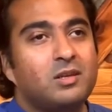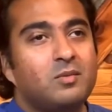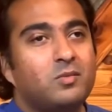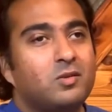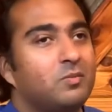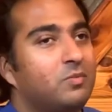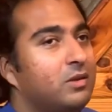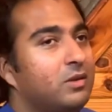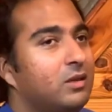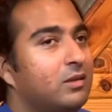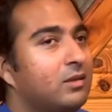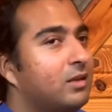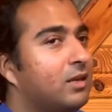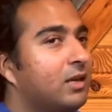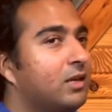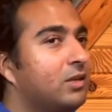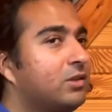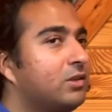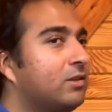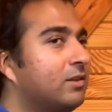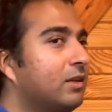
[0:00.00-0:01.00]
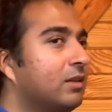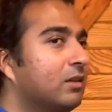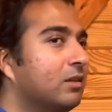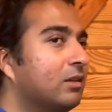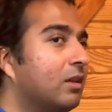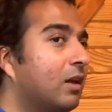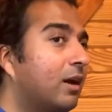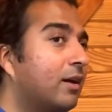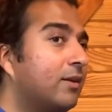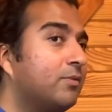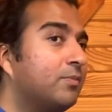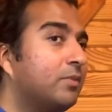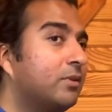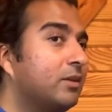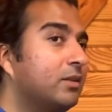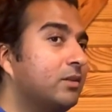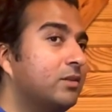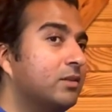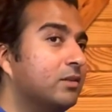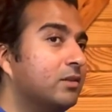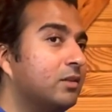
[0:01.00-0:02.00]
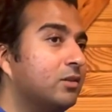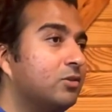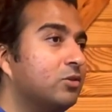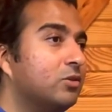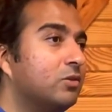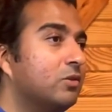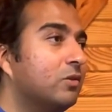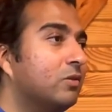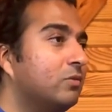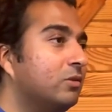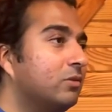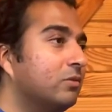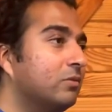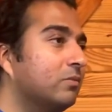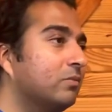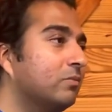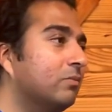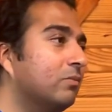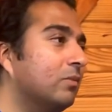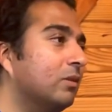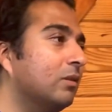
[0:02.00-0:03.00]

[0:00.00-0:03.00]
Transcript: seem to be the case in a lot of places that you go to.